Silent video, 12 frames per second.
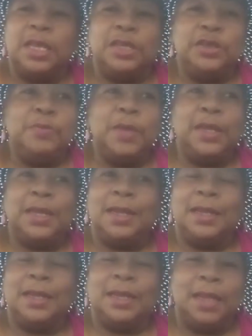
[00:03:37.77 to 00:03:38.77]
You may
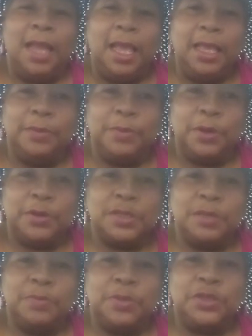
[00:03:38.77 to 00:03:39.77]
not like a
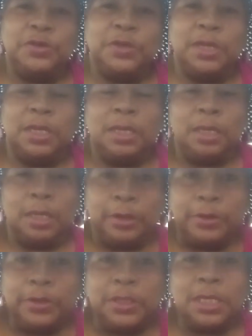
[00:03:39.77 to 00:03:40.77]
person, but you can
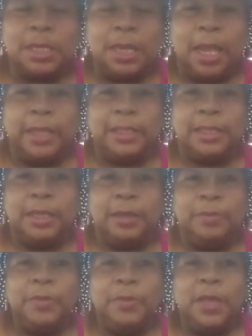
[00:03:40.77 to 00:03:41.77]
learn to like
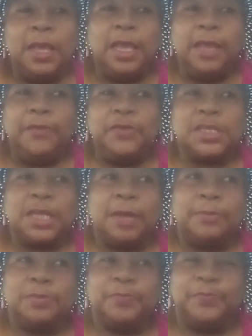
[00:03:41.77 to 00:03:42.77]
them if you stop